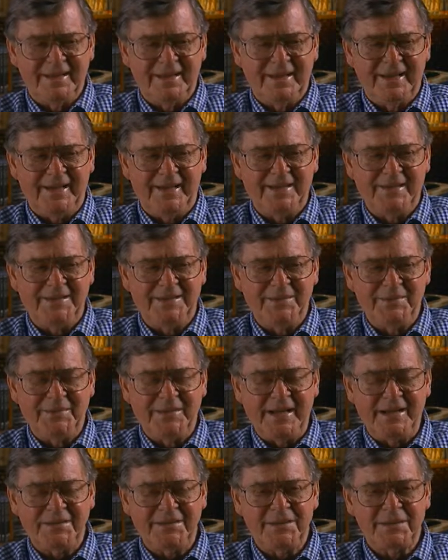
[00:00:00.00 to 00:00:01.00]
And
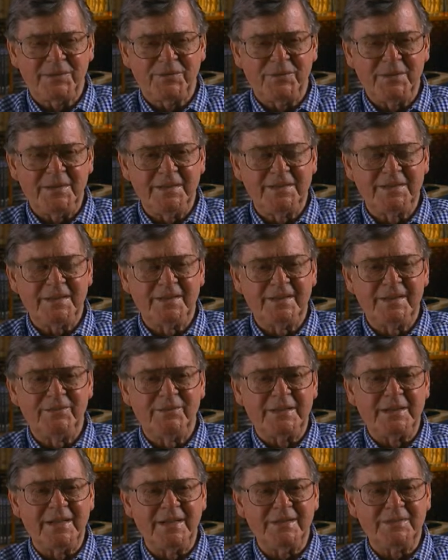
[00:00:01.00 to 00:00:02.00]
that's as far as I
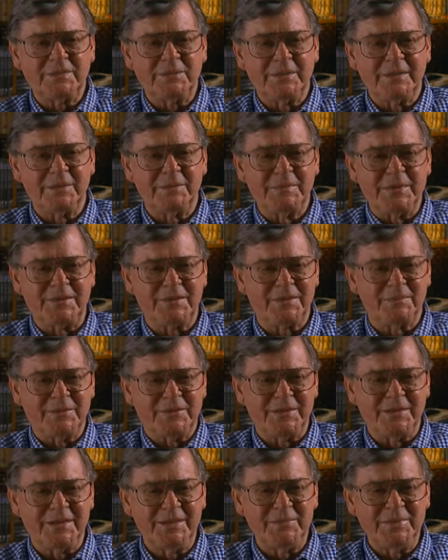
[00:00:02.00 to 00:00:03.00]
ever got with Mr.
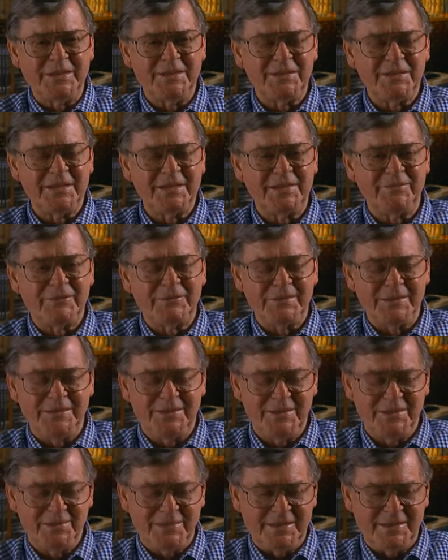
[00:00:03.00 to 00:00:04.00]
Morgan because he never
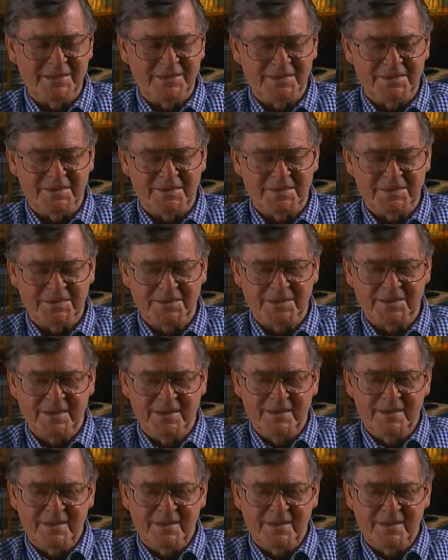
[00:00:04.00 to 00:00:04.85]
returned my calls.